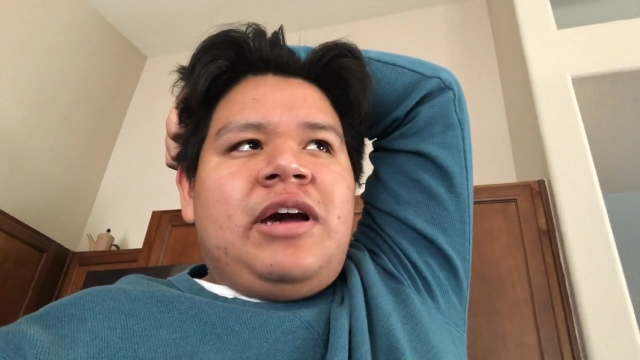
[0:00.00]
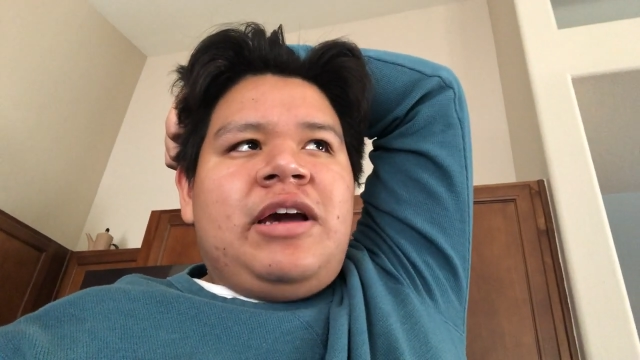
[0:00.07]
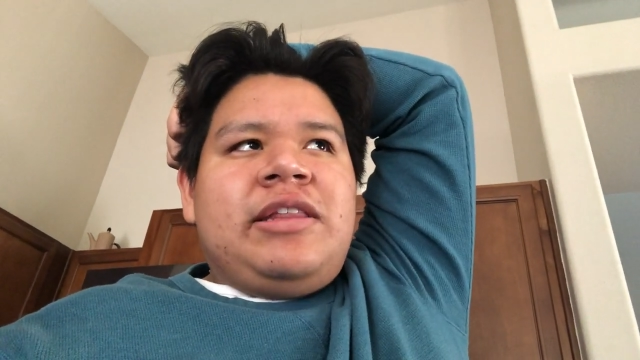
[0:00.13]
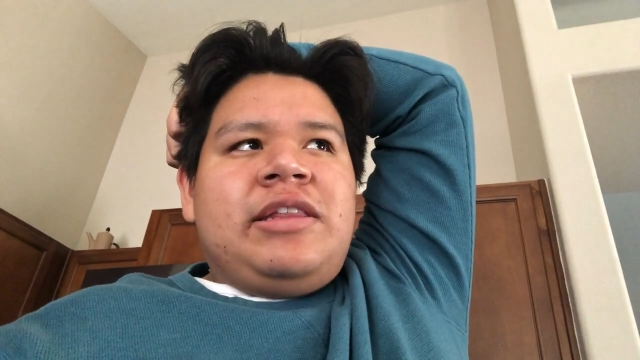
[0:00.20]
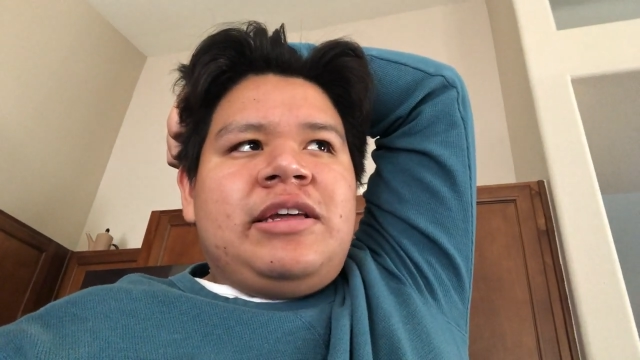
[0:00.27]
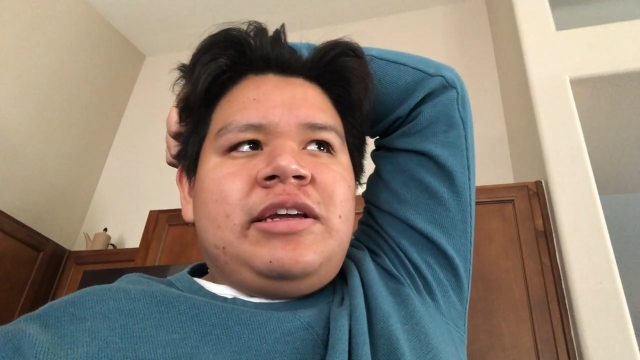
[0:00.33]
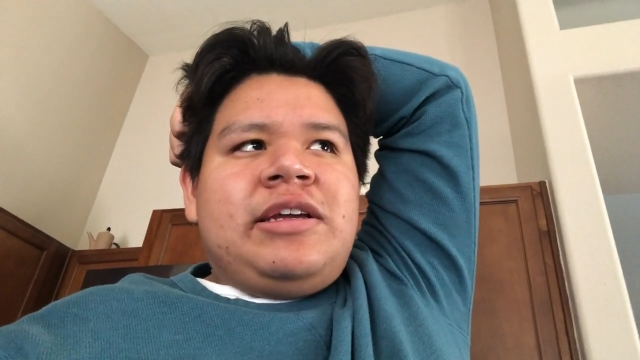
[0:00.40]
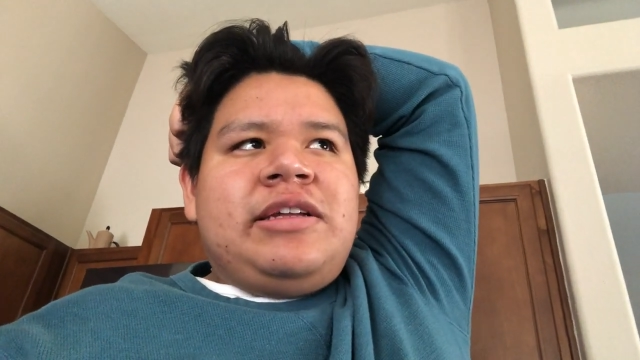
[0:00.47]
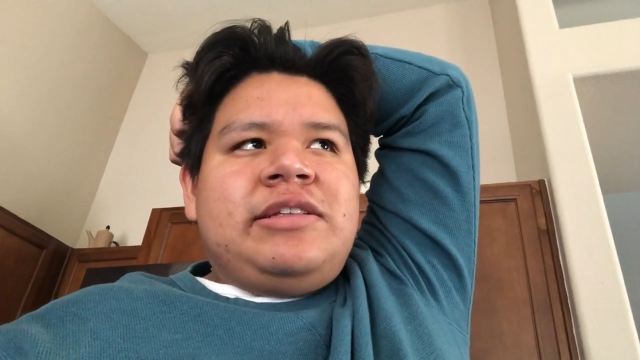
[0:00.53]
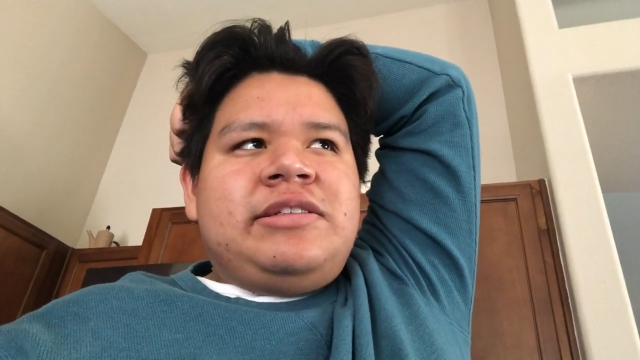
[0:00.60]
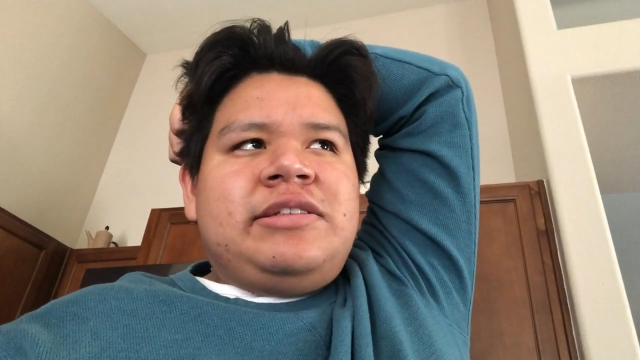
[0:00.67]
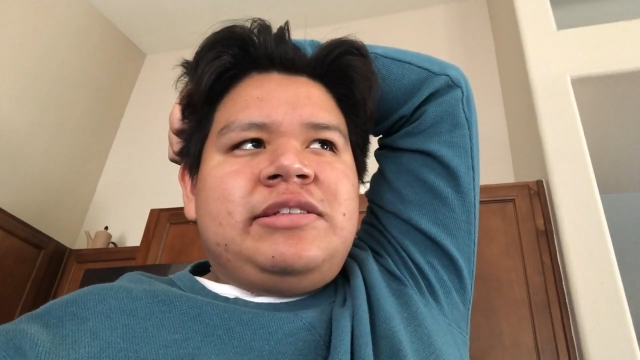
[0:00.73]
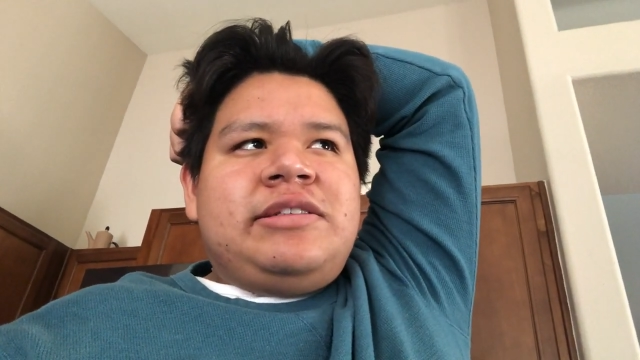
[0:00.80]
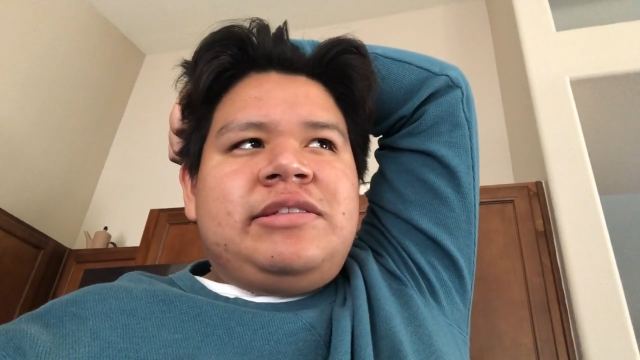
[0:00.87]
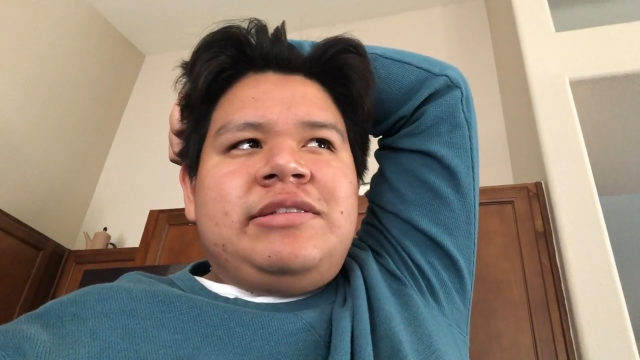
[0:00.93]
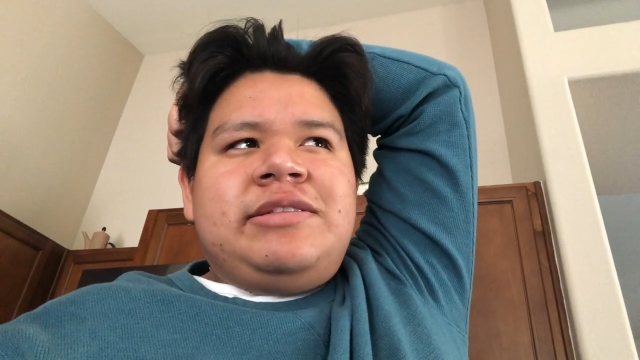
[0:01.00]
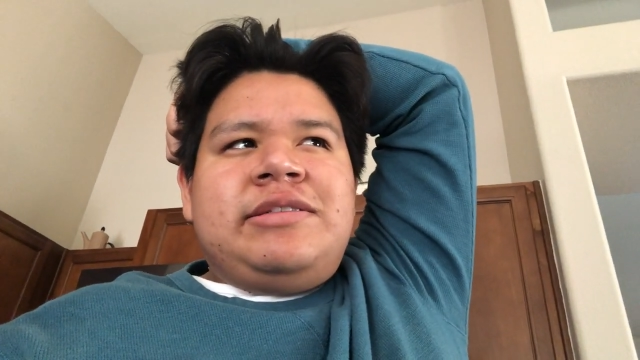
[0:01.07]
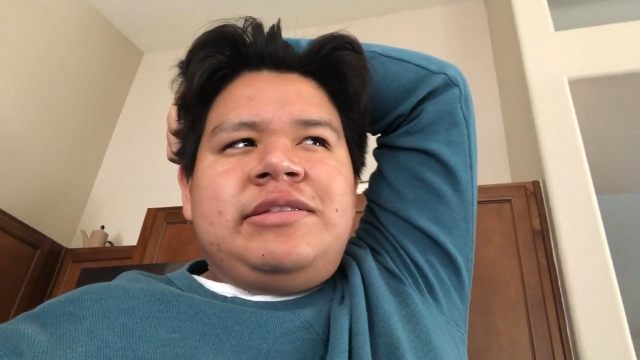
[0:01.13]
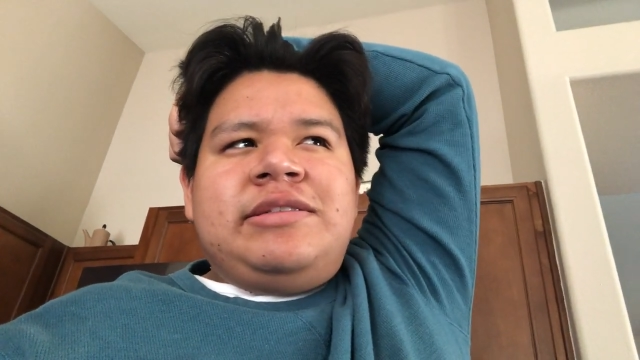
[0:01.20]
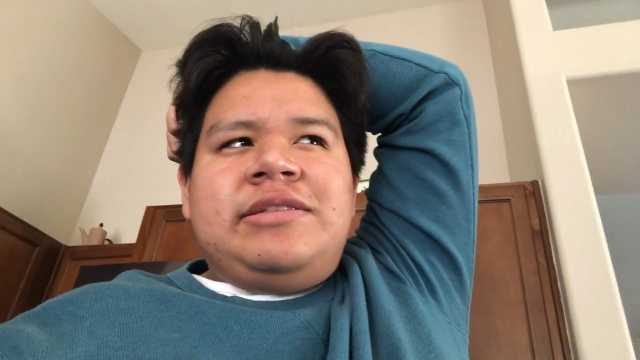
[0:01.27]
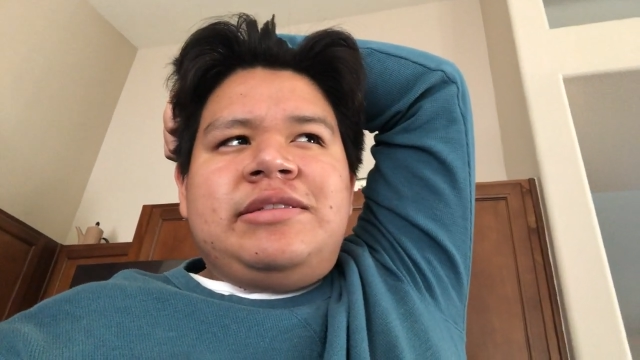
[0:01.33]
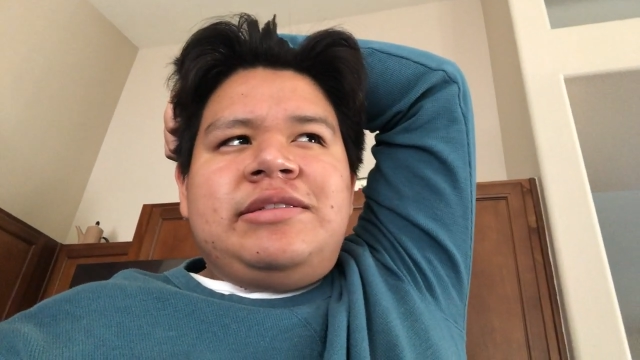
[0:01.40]
I think
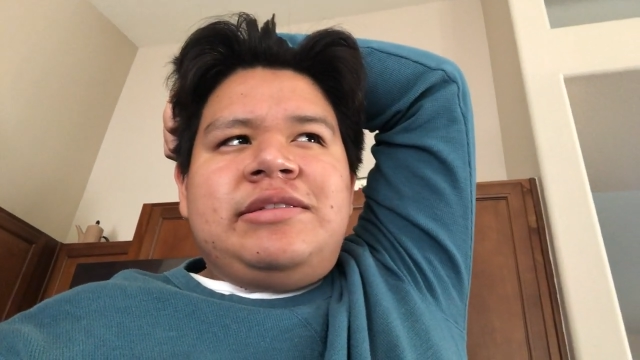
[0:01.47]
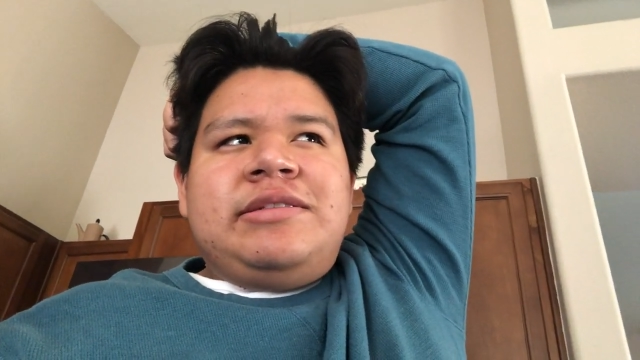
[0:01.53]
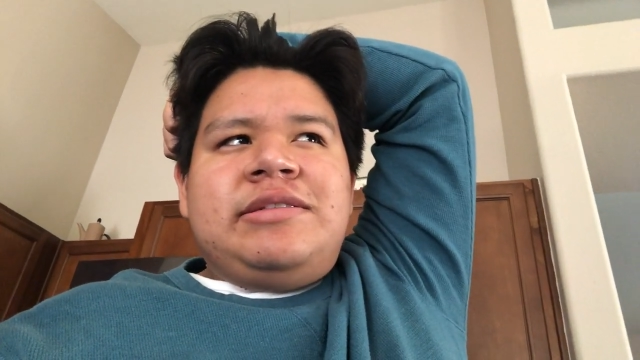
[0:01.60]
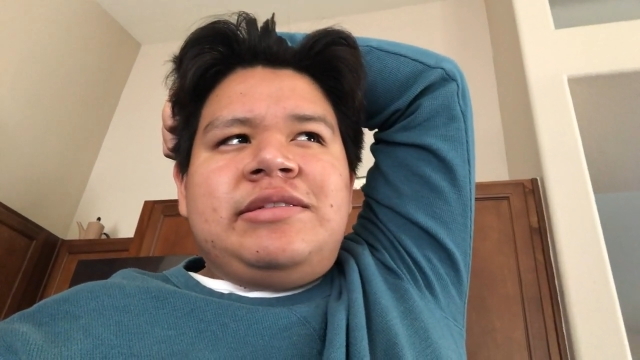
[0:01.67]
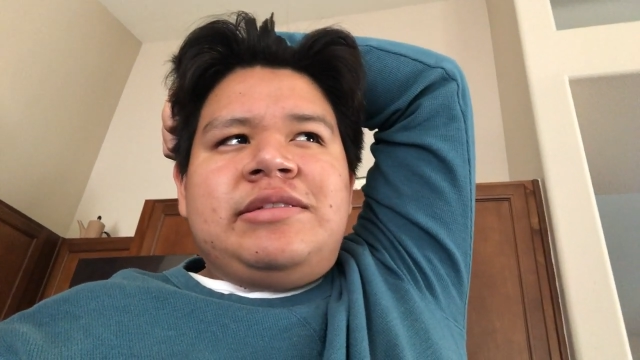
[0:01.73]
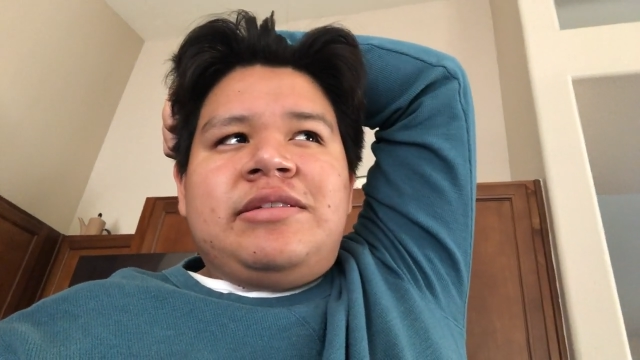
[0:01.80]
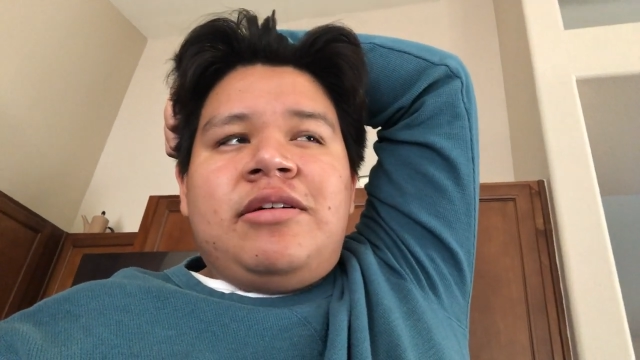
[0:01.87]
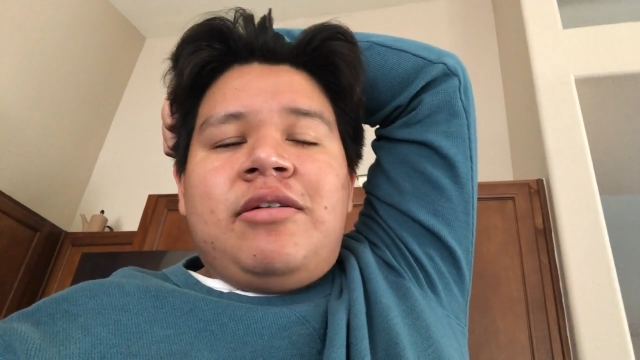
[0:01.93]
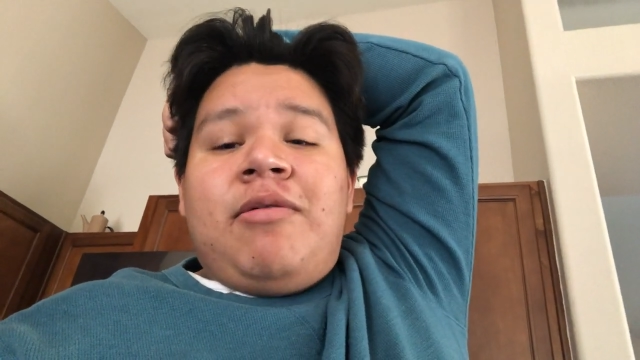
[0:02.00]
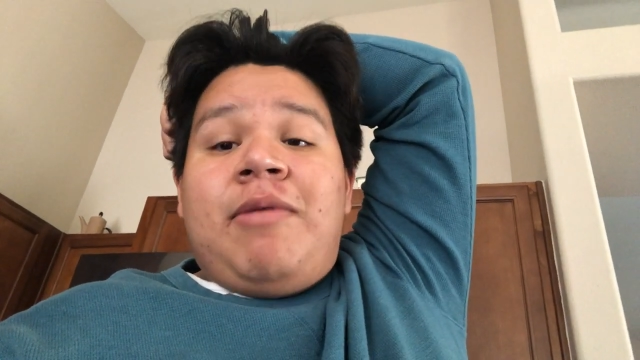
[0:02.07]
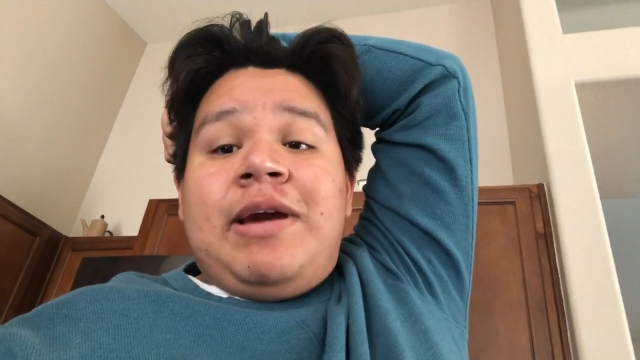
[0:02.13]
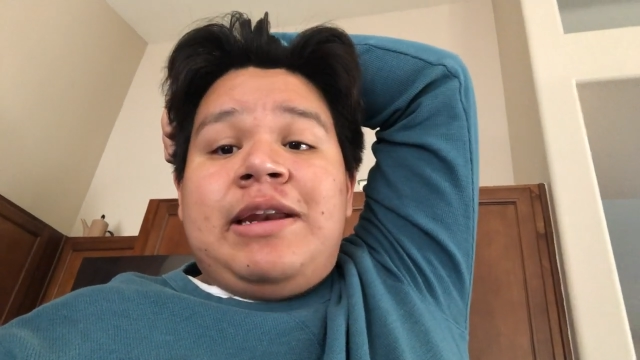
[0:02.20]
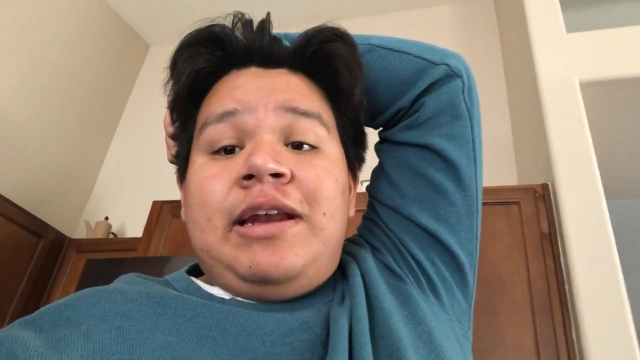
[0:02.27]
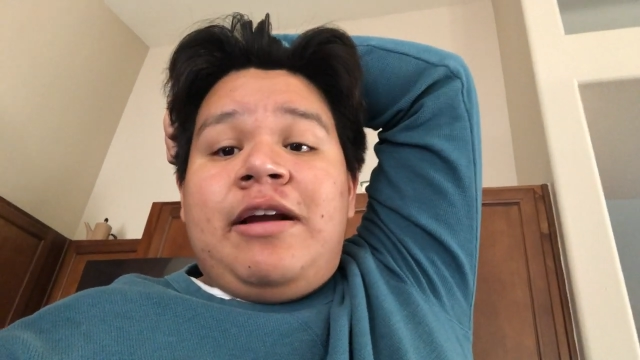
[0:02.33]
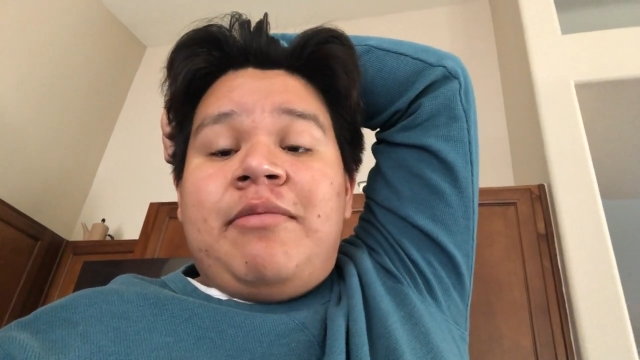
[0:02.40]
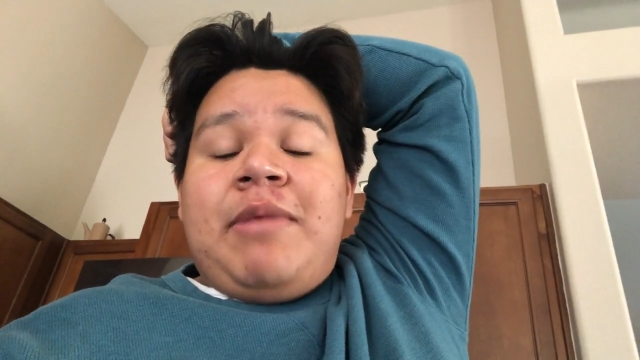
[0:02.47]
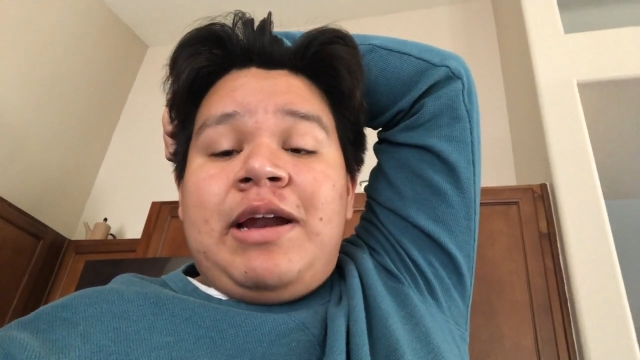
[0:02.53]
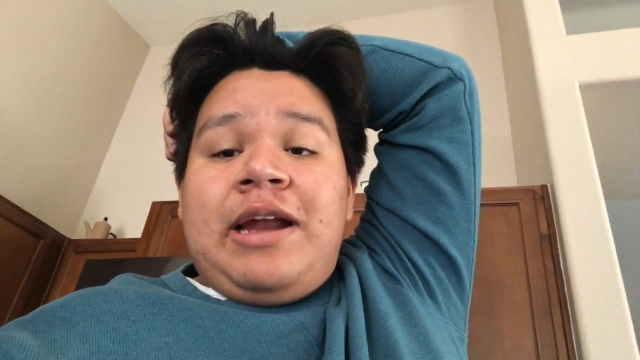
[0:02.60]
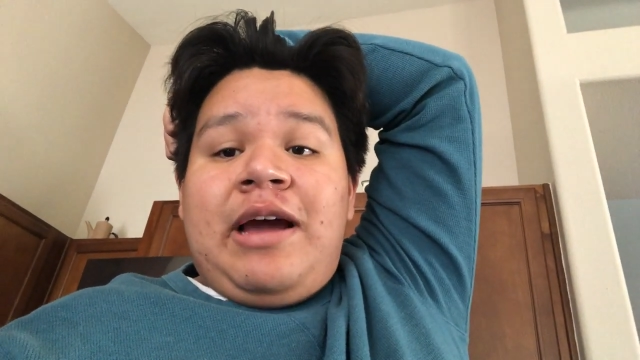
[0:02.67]
it's, oh wait, never mind.